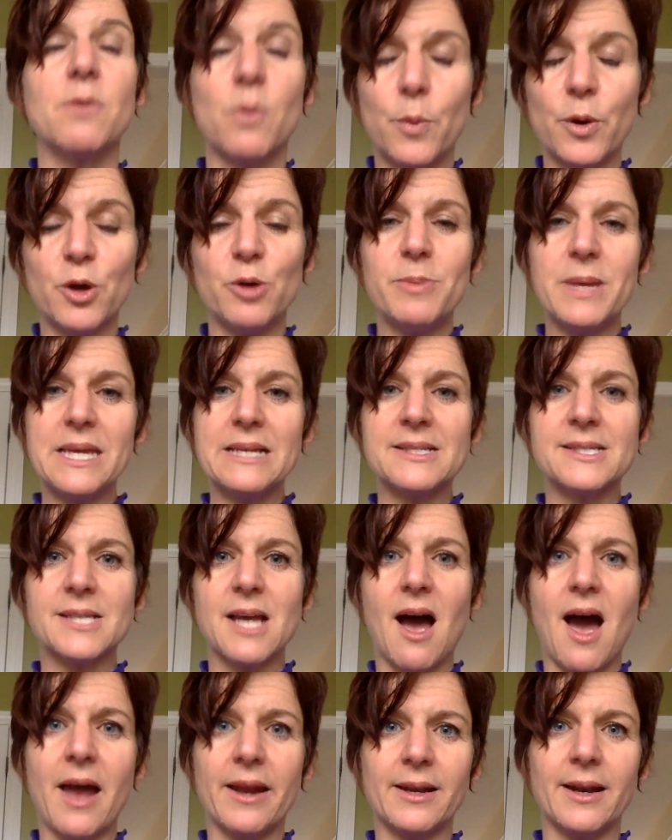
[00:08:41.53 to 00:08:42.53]
it will be
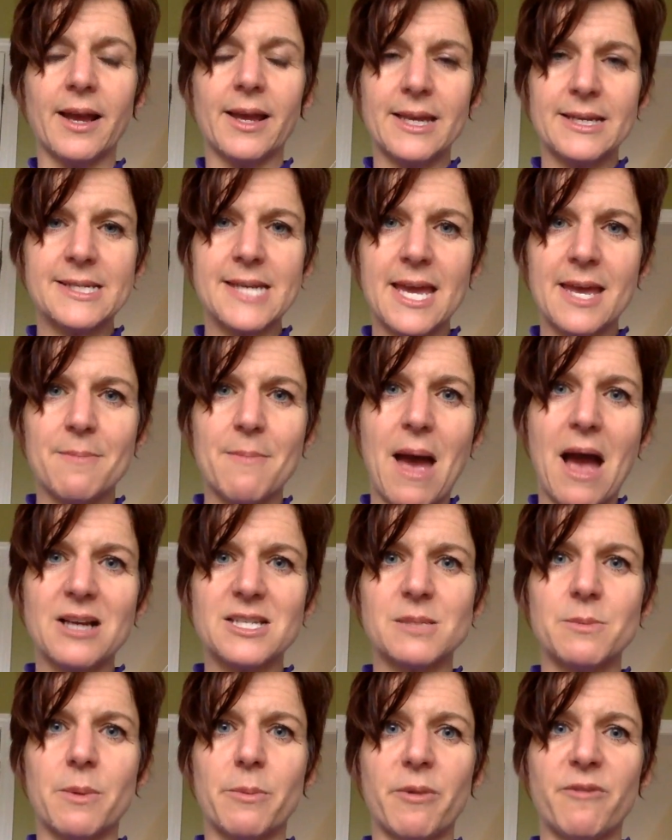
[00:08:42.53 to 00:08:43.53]
inside and I can take a
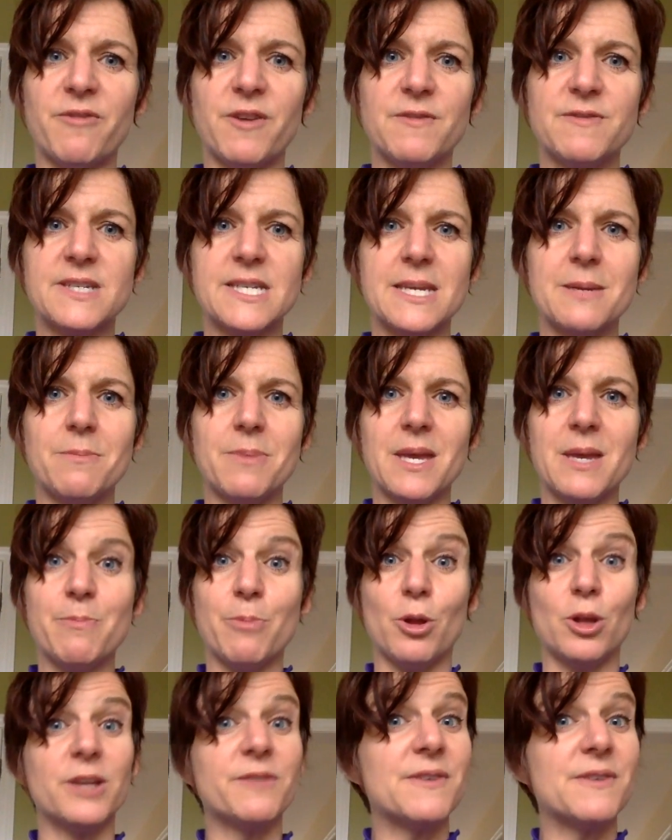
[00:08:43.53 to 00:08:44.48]
maximum of 15 people.